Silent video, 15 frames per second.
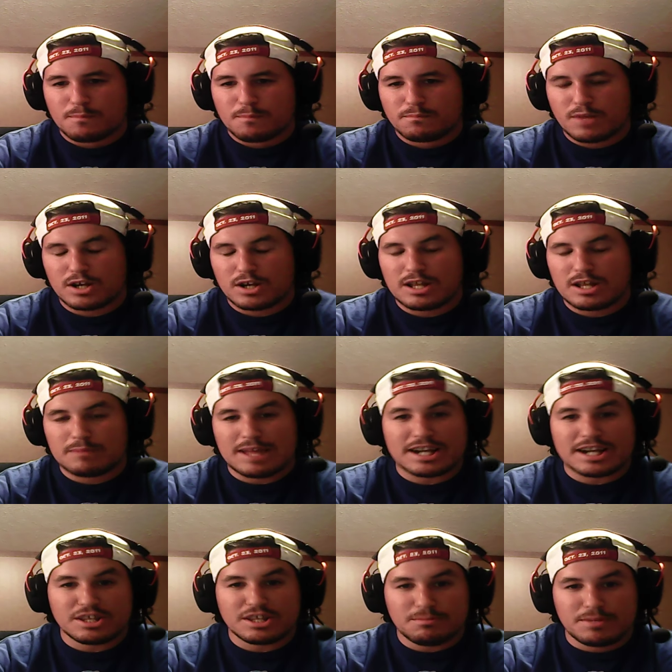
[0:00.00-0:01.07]
Not gonna lie, I'm
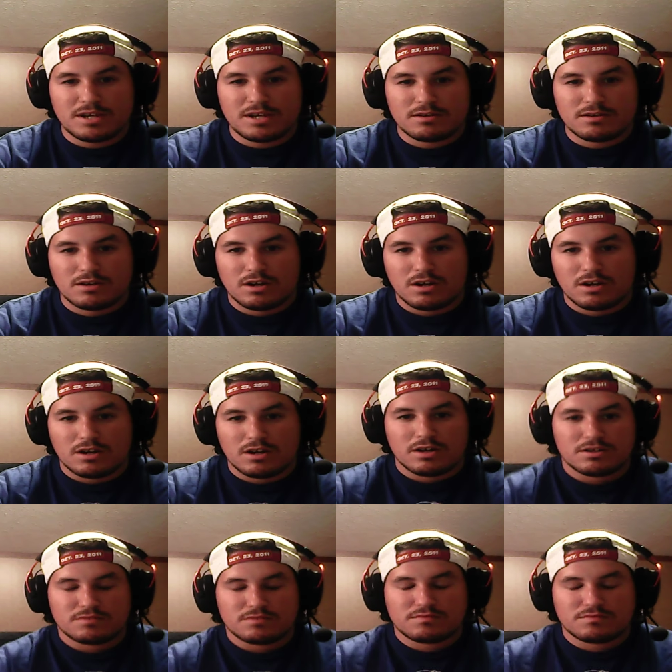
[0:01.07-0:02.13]
liking the beat.
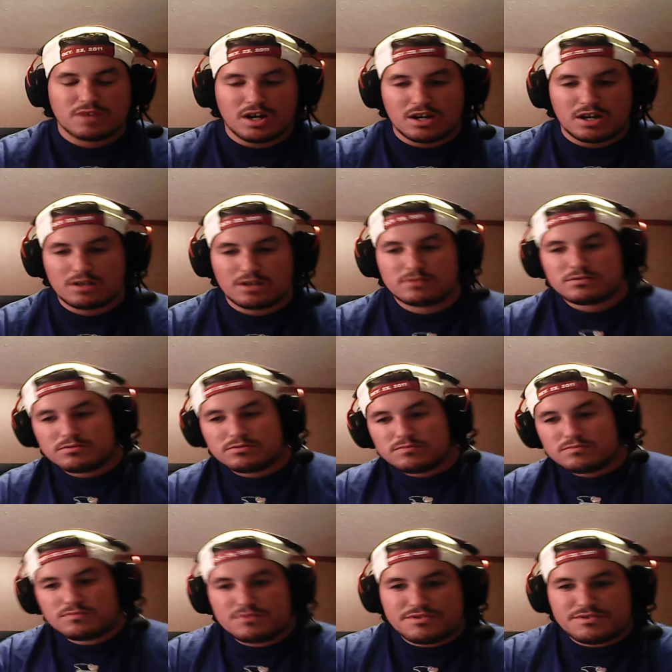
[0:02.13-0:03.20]
Uh,
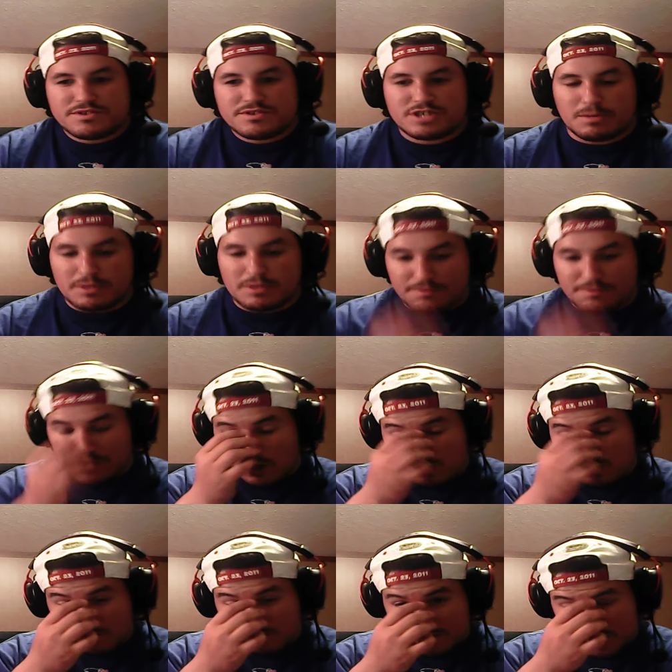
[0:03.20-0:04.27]
some of the
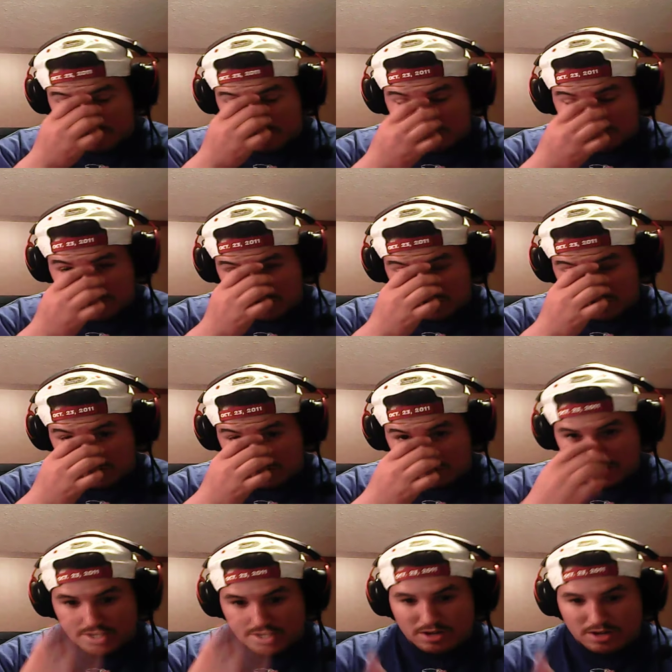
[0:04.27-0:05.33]
flow sounds pretty good
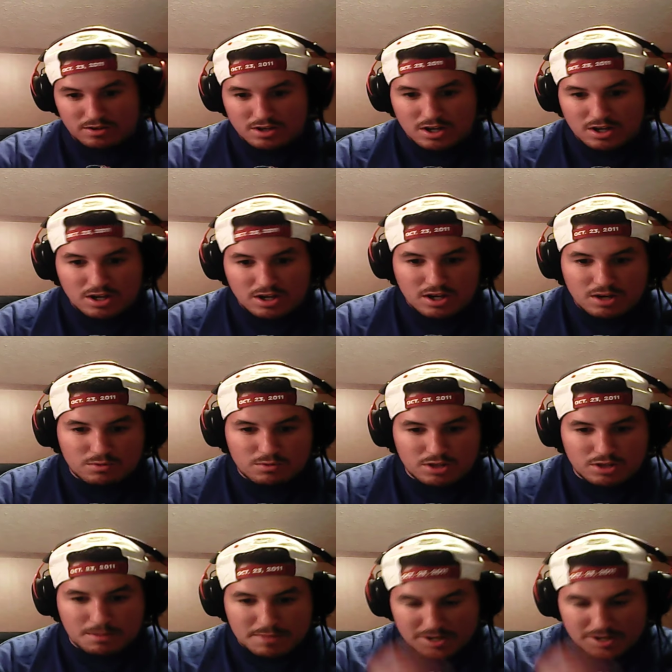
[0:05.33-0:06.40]
right now. We're
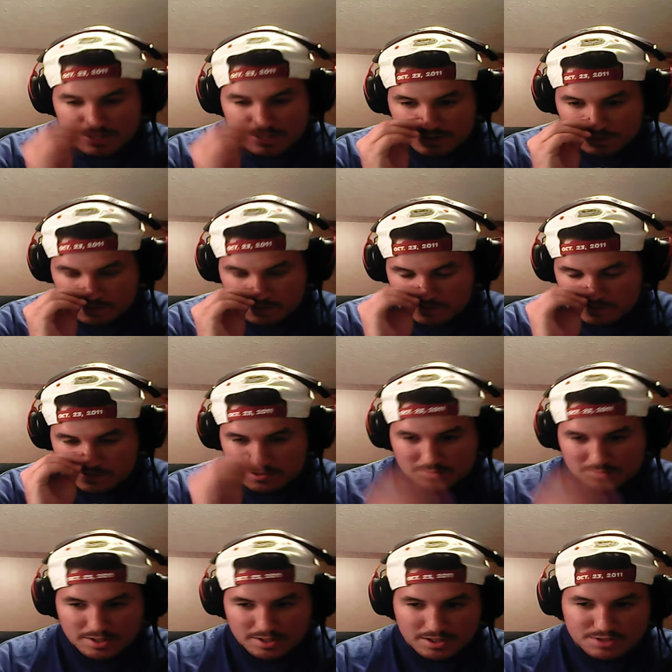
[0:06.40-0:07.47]
only a minute into it.
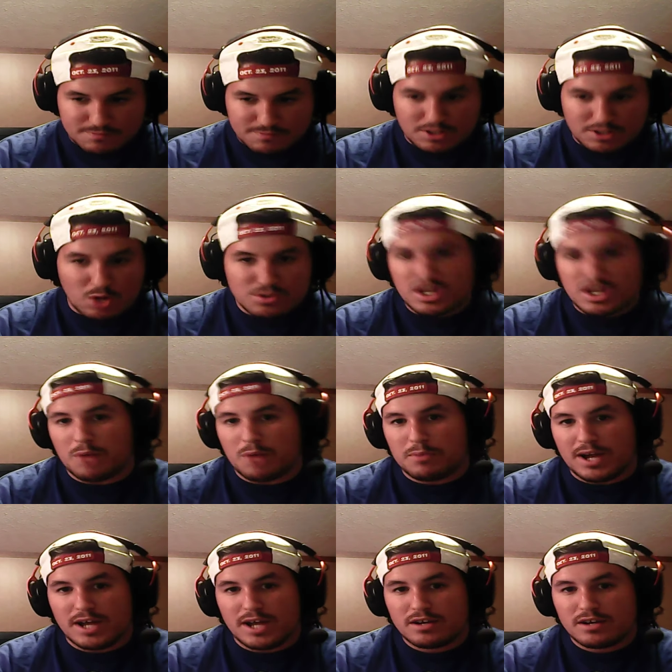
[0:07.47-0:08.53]
I mean, this flow is not
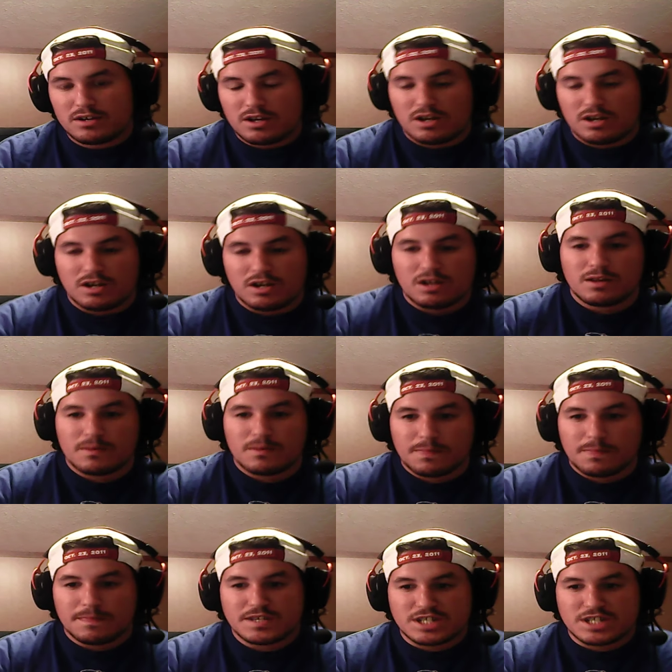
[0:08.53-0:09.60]
bad.
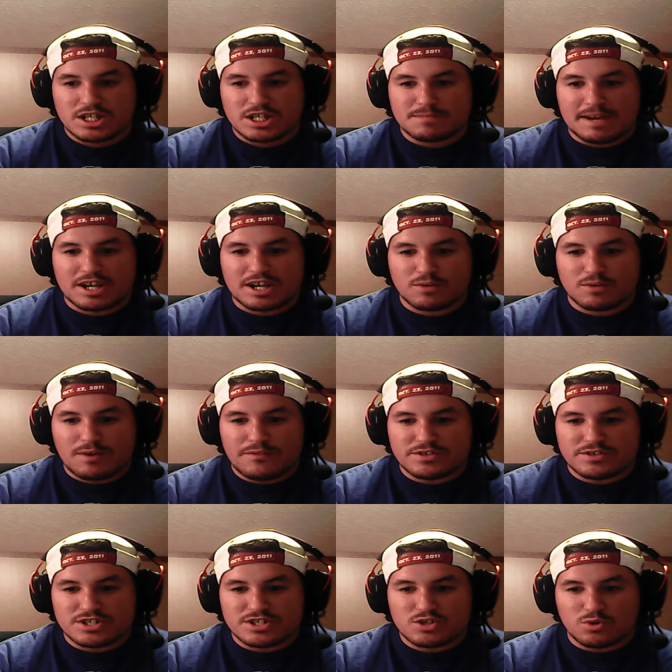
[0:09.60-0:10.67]
So he's making
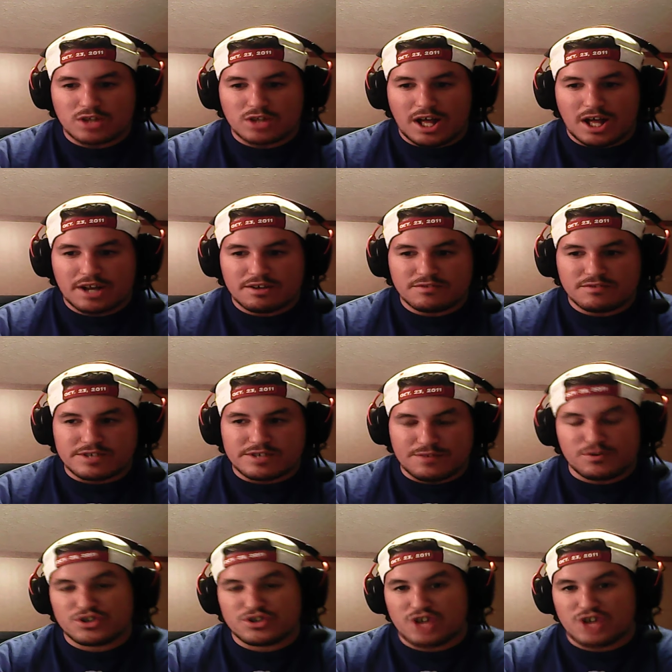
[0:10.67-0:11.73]
references to a lot of
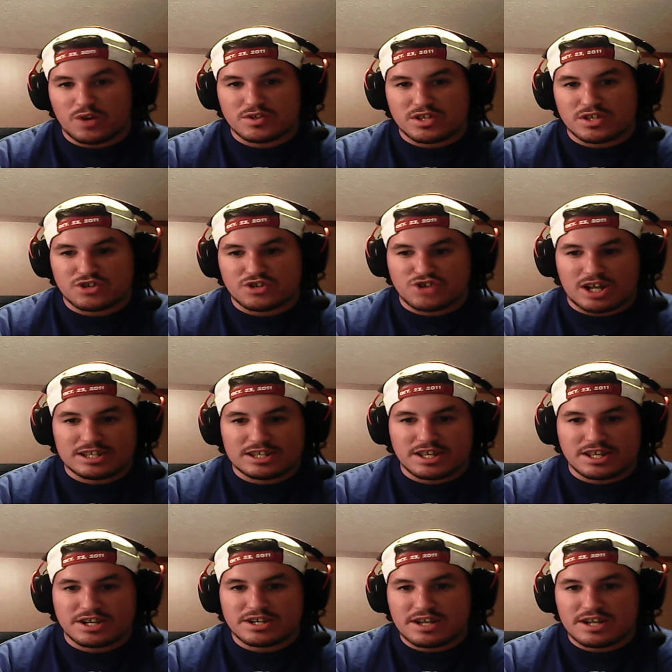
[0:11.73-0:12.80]
different genres on the John
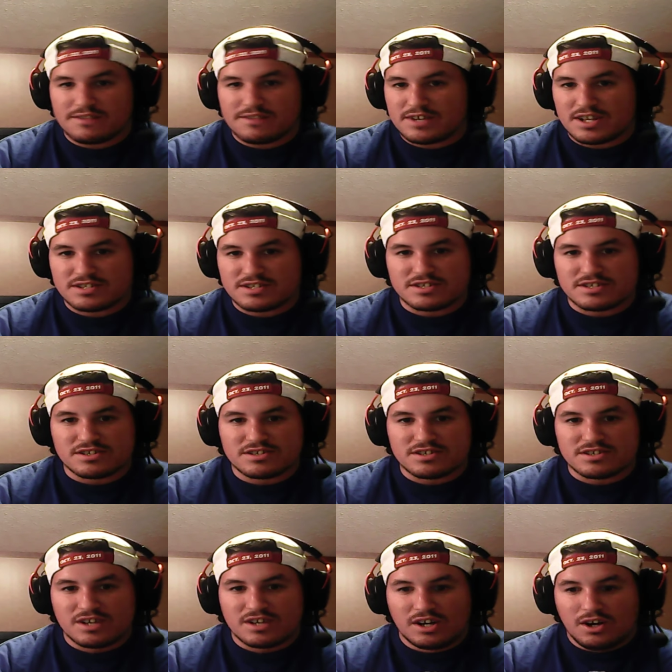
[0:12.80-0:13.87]
Lennon,
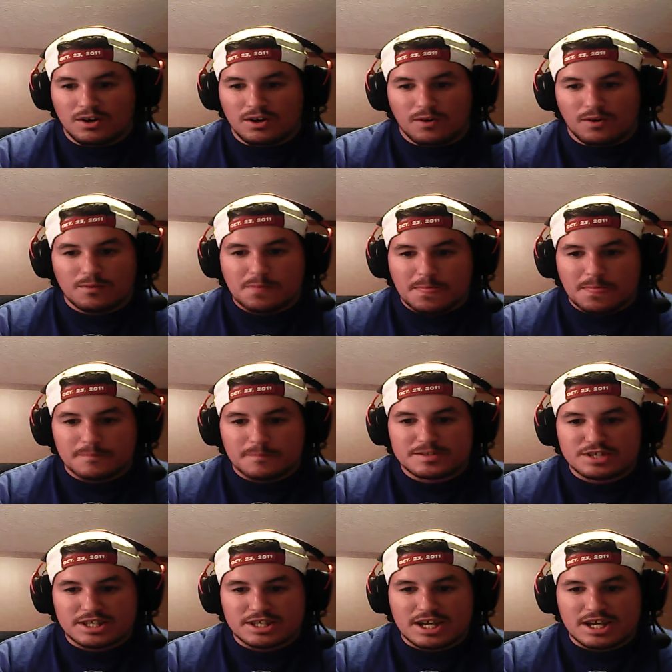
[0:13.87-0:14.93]
Evanescence, things
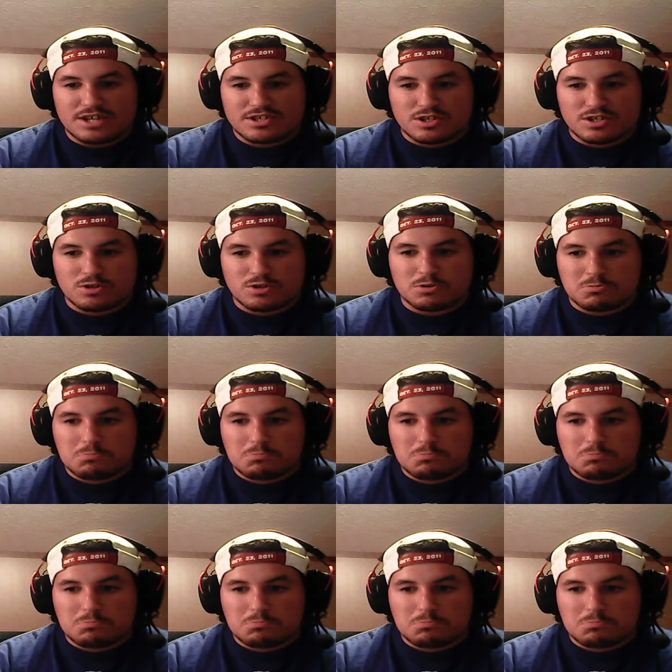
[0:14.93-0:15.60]
like that. So,